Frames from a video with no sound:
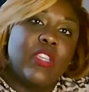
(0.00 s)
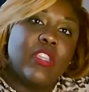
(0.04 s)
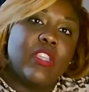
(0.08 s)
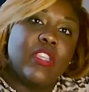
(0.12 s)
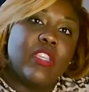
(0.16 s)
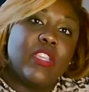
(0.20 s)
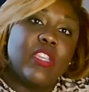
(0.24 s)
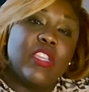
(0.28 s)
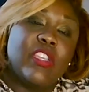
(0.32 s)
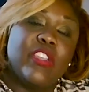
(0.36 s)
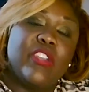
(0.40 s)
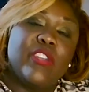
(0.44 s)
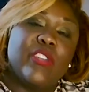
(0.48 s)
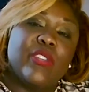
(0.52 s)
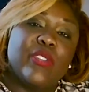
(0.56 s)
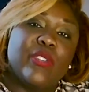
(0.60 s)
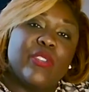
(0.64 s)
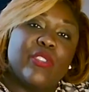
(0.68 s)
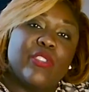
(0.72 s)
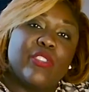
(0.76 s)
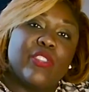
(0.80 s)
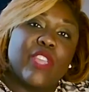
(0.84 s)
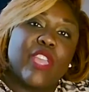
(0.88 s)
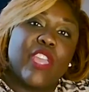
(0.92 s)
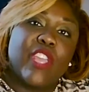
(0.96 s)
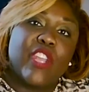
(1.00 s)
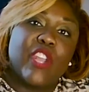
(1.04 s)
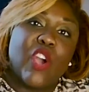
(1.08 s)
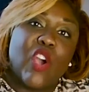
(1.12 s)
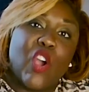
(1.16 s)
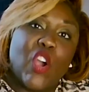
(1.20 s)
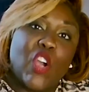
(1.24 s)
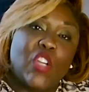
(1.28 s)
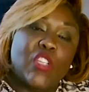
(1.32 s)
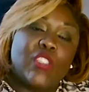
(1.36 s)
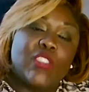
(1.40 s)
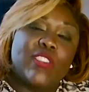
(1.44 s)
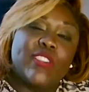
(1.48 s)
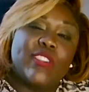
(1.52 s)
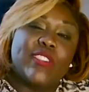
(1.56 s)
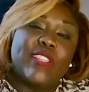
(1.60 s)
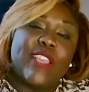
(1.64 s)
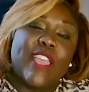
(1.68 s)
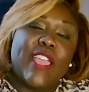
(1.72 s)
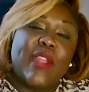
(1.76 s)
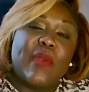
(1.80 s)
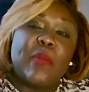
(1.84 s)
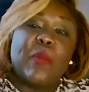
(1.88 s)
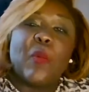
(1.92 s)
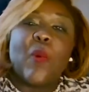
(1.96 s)
the ears and hearts
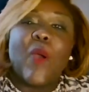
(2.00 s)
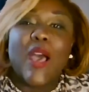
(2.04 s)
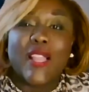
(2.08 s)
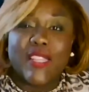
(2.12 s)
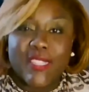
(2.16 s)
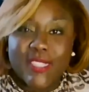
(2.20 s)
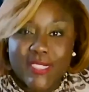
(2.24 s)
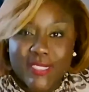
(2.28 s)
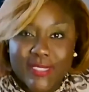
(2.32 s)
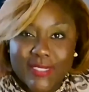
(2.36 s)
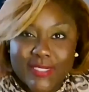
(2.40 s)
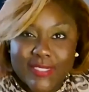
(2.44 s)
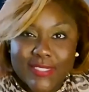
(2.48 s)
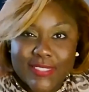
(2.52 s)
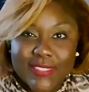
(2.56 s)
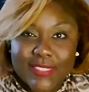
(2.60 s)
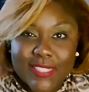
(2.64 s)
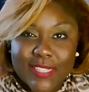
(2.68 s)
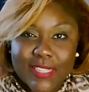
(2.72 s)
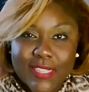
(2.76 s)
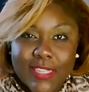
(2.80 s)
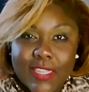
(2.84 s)
and wallets